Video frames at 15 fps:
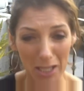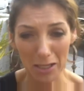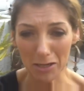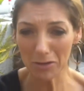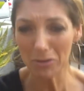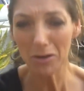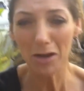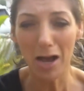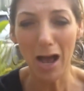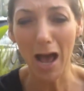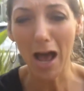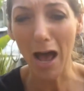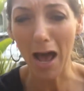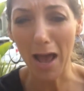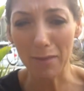like,
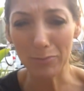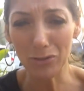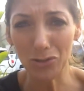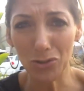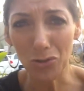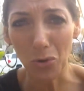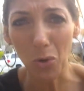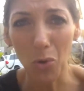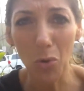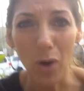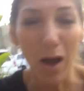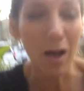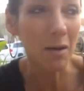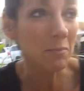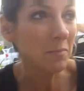I'm so,
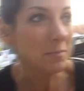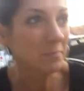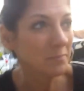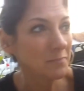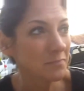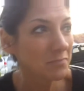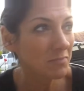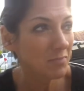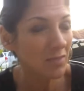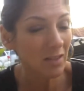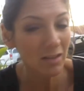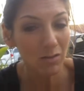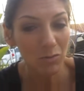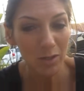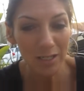
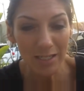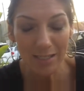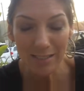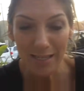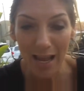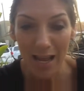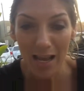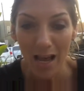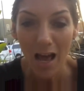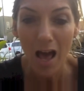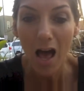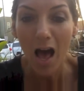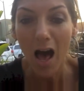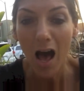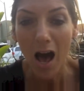what did he say?
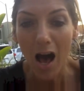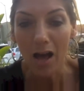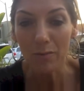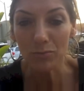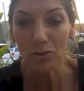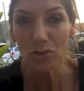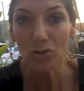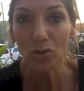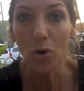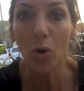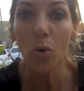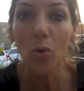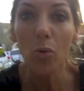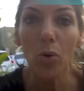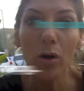I'm
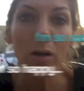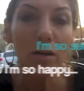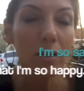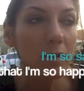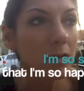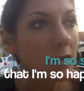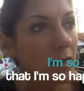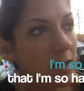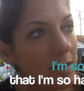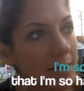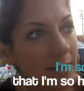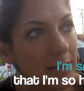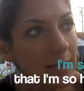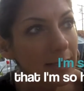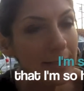so
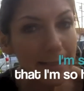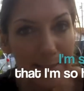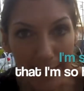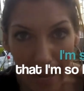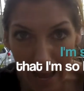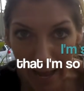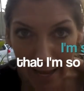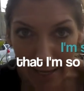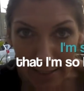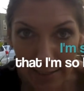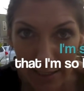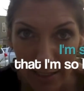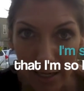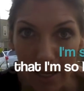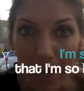
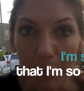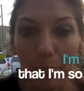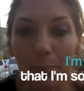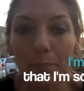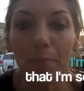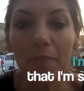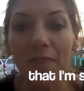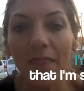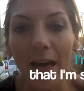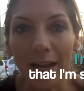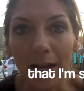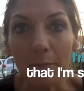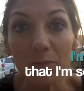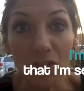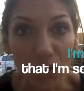sad
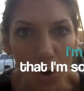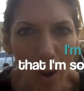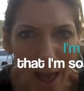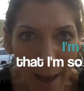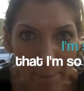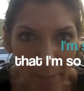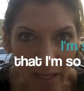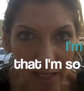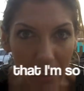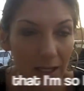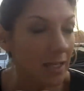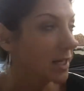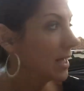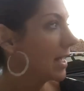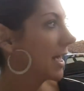that I'm so happy.
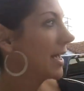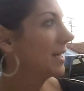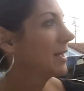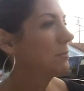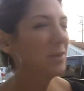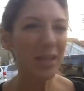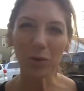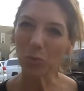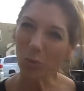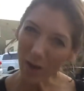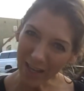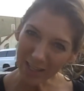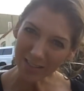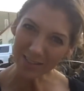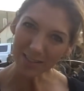And I'm like,
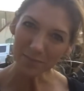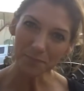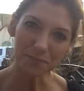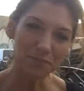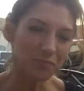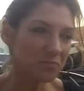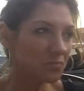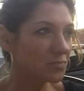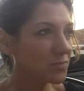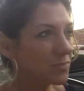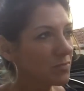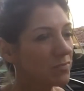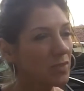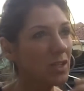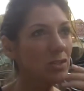what?
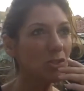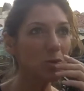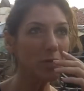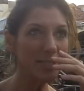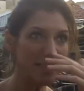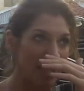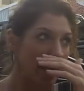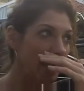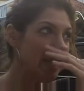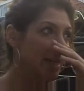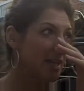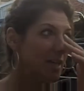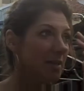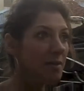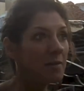So he's like,